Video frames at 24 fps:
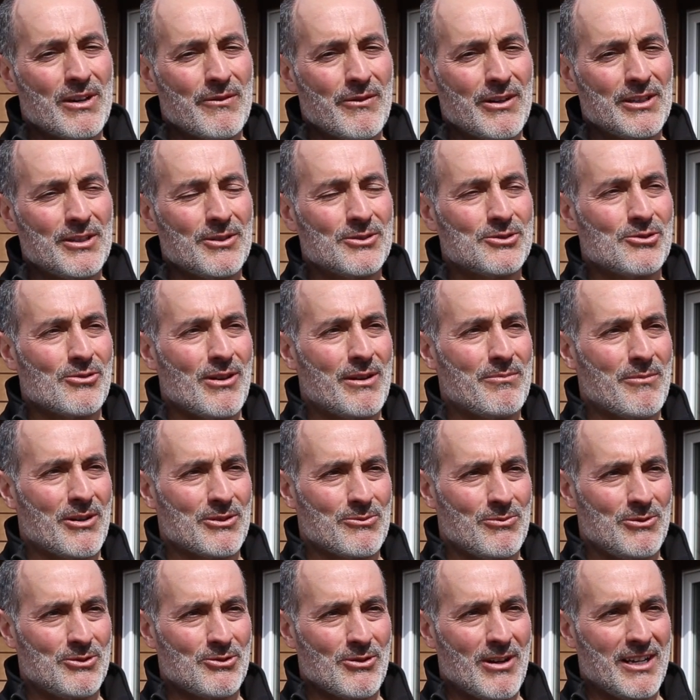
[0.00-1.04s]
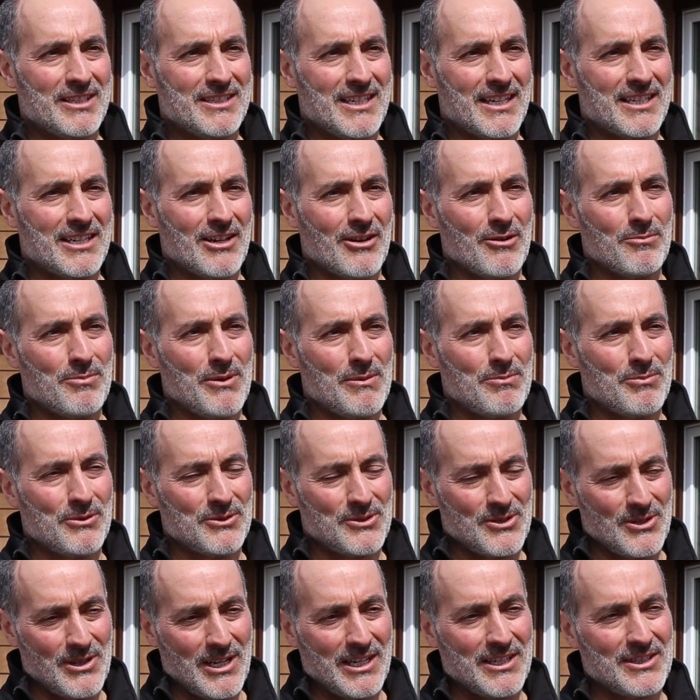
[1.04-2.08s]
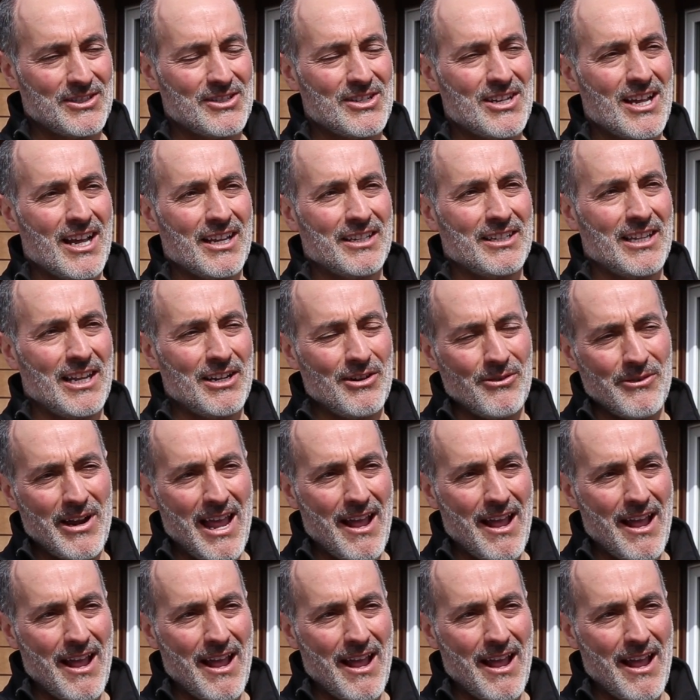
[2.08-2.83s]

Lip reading: one of our little trademarks. We try to take care of people so that it's done.